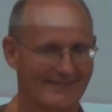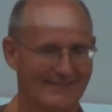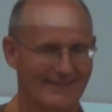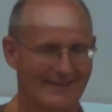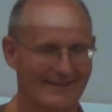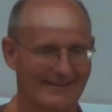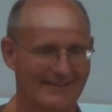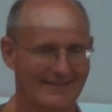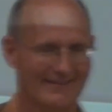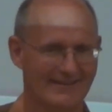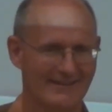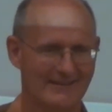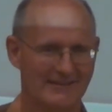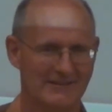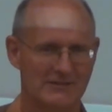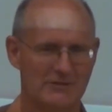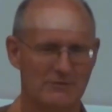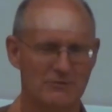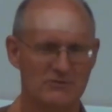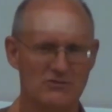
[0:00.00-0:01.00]
Okay?
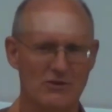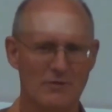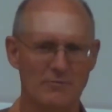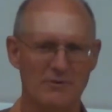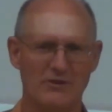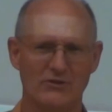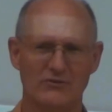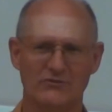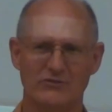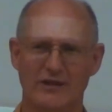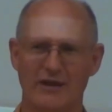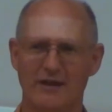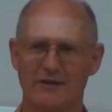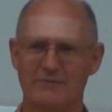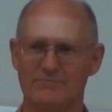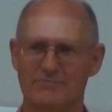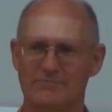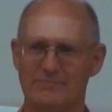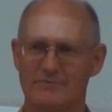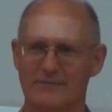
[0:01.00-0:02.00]
There was nobody who
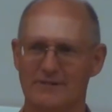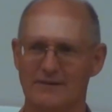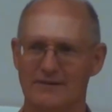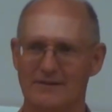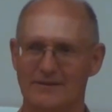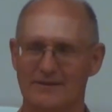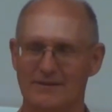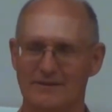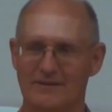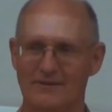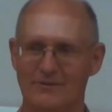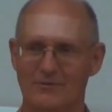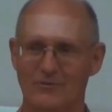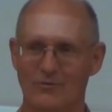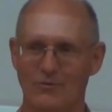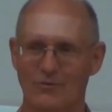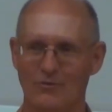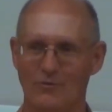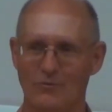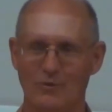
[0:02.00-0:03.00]
said,
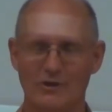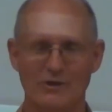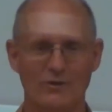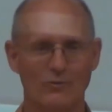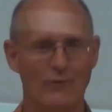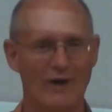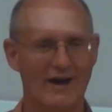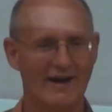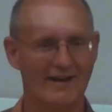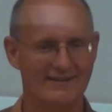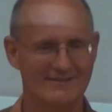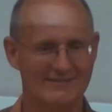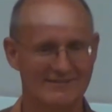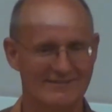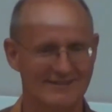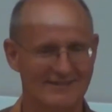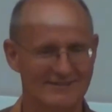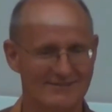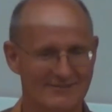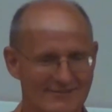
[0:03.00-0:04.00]
what a wise
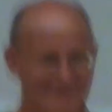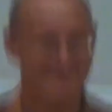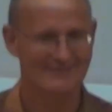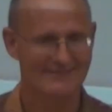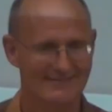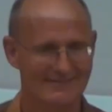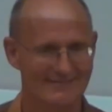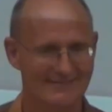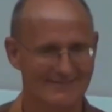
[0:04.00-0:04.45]
teacher.